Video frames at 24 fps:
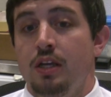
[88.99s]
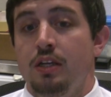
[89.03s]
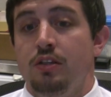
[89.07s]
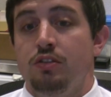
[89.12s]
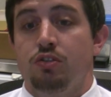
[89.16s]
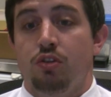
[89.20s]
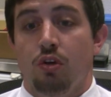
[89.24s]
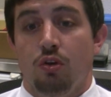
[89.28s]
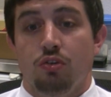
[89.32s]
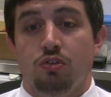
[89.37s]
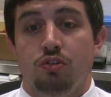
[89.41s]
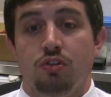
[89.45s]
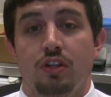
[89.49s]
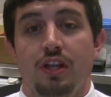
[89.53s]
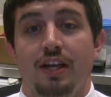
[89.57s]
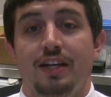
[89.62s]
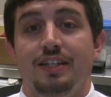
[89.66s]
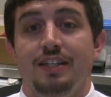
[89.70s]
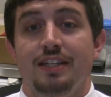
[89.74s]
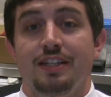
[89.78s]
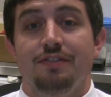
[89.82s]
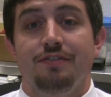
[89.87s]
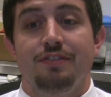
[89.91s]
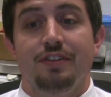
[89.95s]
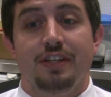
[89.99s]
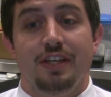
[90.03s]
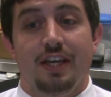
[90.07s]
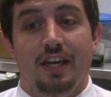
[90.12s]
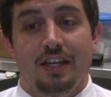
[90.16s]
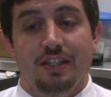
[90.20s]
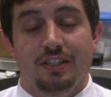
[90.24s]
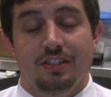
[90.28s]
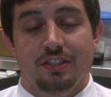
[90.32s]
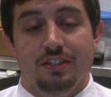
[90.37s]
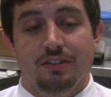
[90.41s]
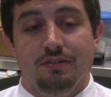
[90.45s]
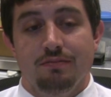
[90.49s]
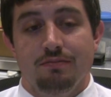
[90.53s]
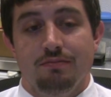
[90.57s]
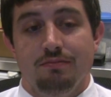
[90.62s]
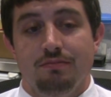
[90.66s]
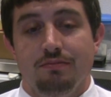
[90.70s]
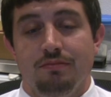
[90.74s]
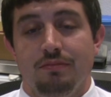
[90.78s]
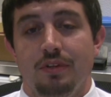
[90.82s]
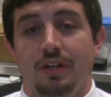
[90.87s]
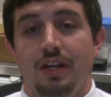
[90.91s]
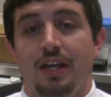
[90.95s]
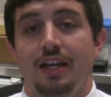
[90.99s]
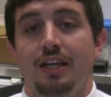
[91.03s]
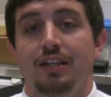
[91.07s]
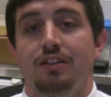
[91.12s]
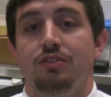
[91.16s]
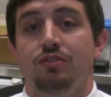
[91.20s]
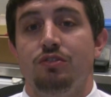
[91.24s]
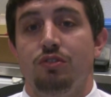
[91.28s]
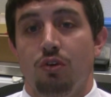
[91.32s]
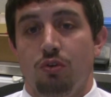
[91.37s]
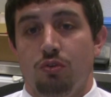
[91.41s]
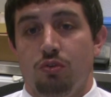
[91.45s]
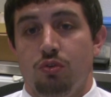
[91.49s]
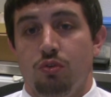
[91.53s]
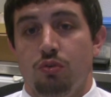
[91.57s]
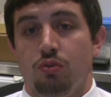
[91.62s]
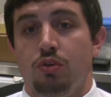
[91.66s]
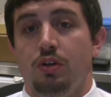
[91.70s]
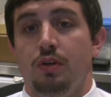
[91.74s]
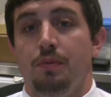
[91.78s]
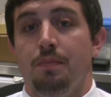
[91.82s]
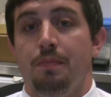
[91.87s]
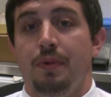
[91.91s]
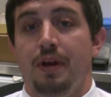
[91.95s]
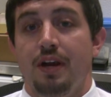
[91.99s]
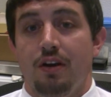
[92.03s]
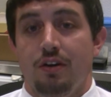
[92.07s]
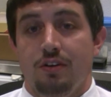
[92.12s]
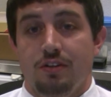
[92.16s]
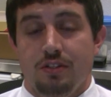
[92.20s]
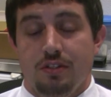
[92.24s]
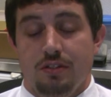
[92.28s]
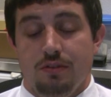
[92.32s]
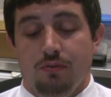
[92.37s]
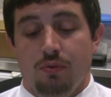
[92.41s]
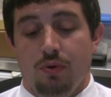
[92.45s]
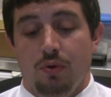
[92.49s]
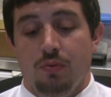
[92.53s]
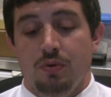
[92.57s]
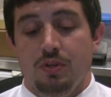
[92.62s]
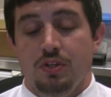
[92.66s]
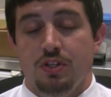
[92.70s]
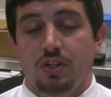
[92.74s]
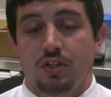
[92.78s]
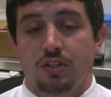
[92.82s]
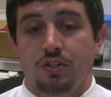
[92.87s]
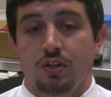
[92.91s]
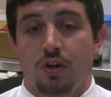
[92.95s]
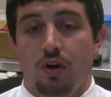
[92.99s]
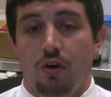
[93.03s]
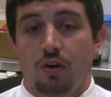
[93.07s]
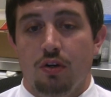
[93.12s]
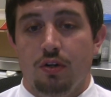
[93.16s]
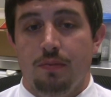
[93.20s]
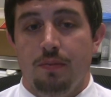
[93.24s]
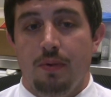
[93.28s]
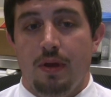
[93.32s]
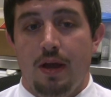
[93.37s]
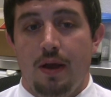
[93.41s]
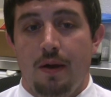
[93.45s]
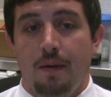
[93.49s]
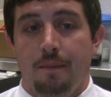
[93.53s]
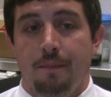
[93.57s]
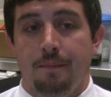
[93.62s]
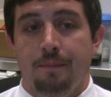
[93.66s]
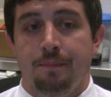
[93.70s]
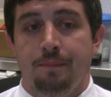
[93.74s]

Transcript: social identification, and social comparison, what we just talked about.